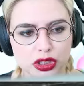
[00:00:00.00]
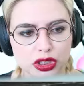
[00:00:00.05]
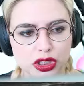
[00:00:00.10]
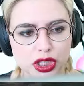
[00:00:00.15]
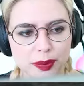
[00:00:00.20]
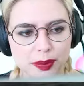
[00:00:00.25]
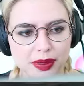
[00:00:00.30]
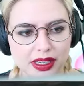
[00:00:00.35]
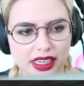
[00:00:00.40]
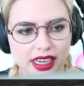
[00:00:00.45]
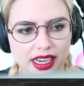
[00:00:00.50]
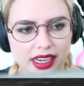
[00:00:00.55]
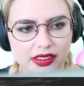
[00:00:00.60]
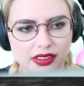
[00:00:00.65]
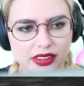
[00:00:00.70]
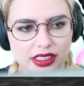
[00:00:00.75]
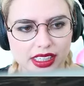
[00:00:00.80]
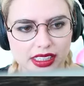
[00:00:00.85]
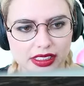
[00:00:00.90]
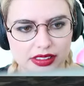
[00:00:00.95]
stupid
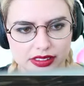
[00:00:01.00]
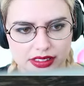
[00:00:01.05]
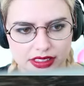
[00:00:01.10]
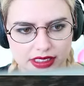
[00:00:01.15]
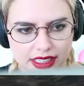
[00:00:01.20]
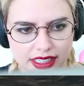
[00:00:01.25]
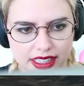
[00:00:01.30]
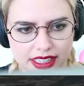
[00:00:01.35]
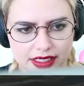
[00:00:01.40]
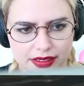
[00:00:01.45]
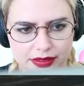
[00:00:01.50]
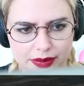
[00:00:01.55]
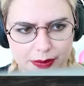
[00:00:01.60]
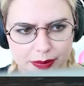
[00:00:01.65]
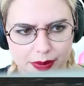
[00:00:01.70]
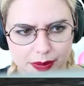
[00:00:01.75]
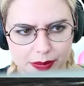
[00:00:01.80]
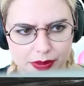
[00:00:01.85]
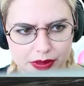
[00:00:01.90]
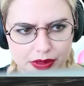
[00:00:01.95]
countdowns. I hate it when
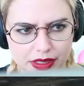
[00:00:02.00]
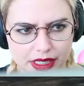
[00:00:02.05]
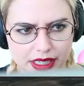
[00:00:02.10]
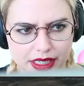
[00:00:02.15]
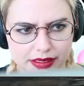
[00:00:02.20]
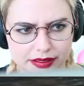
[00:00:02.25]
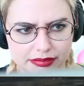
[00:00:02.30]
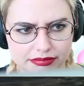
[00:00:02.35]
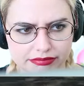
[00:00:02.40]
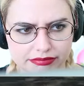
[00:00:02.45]
people do that.